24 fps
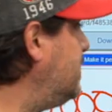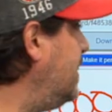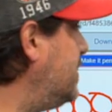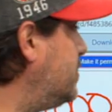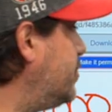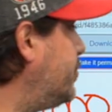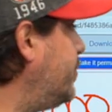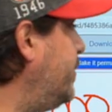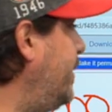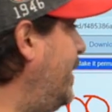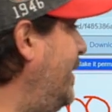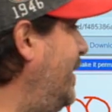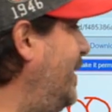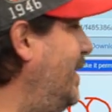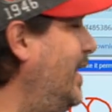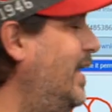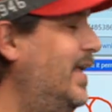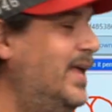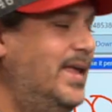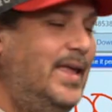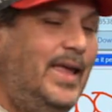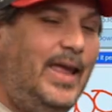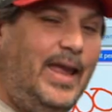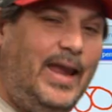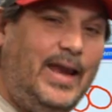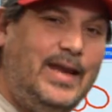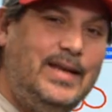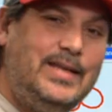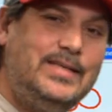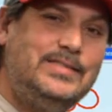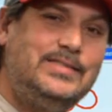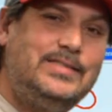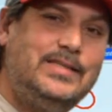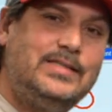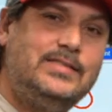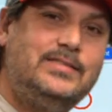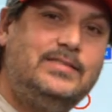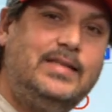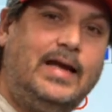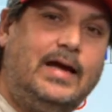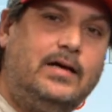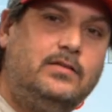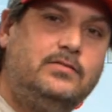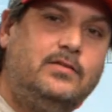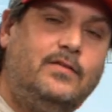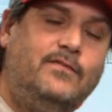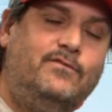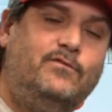has created
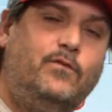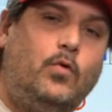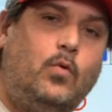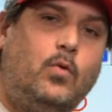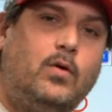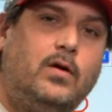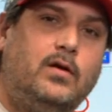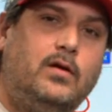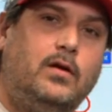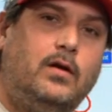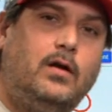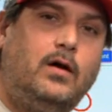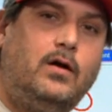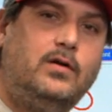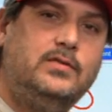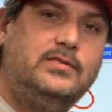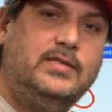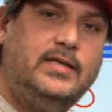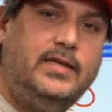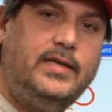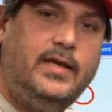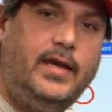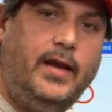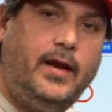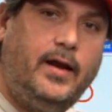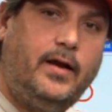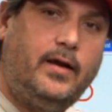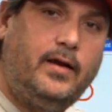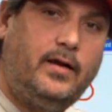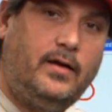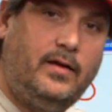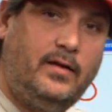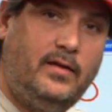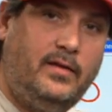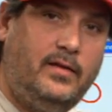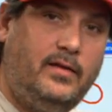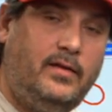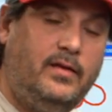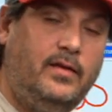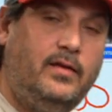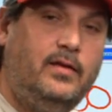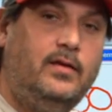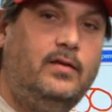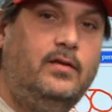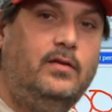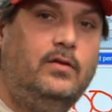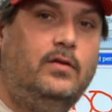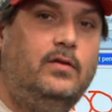$86,400 a year.
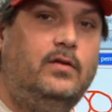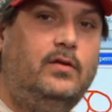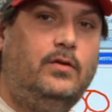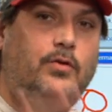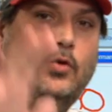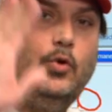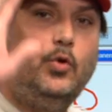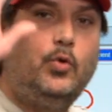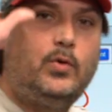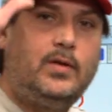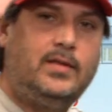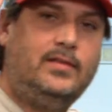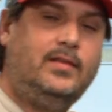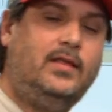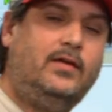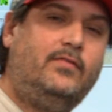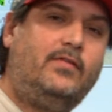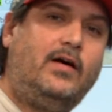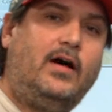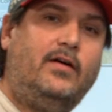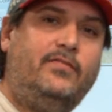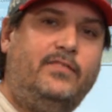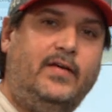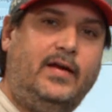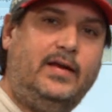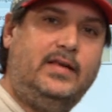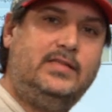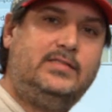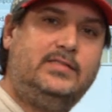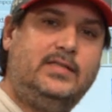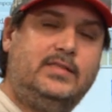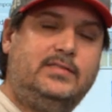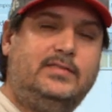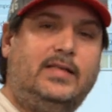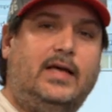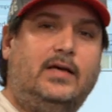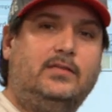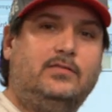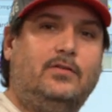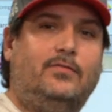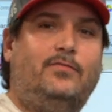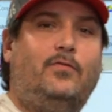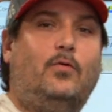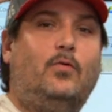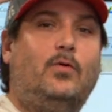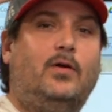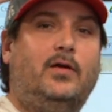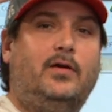Who can live off
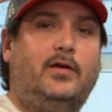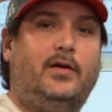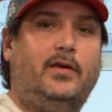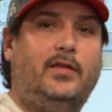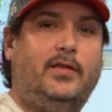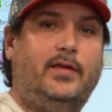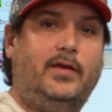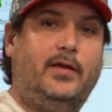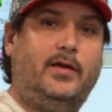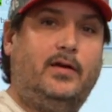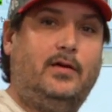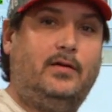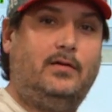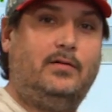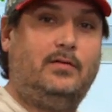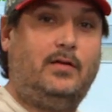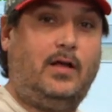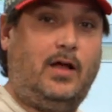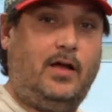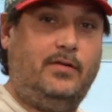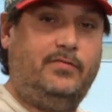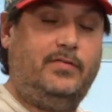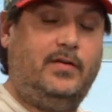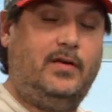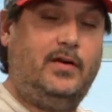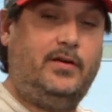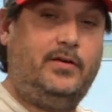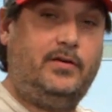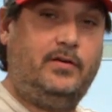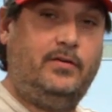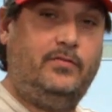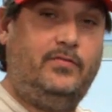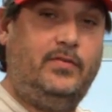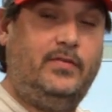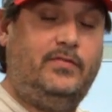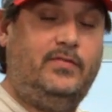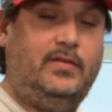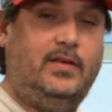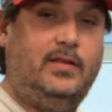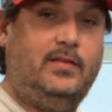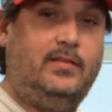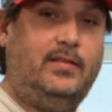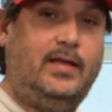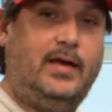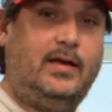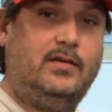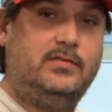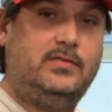86,400 a year off
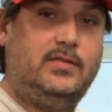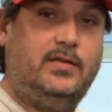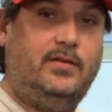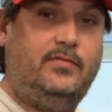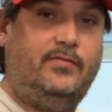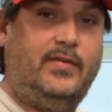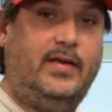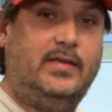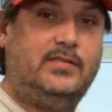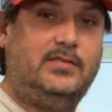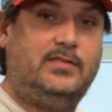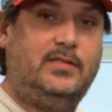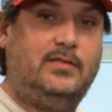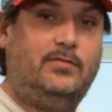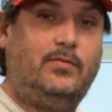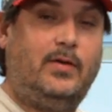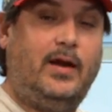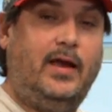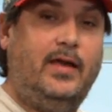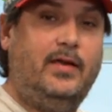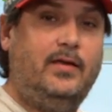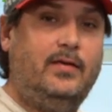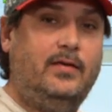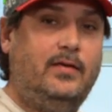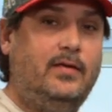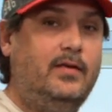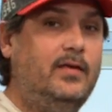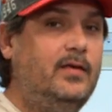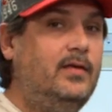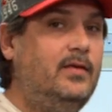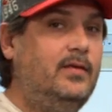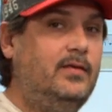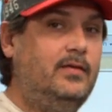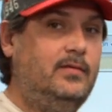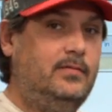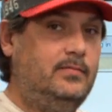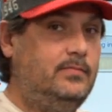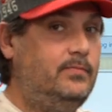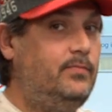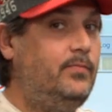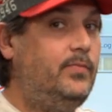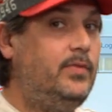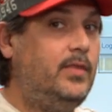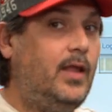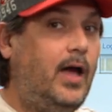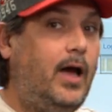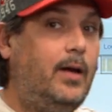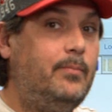150,000 invested, right?
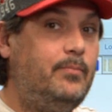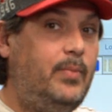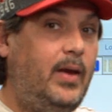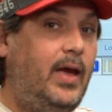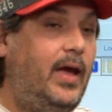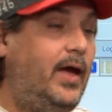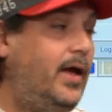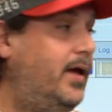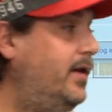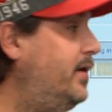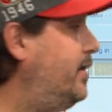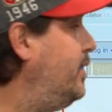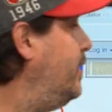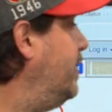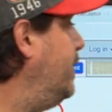Not bad.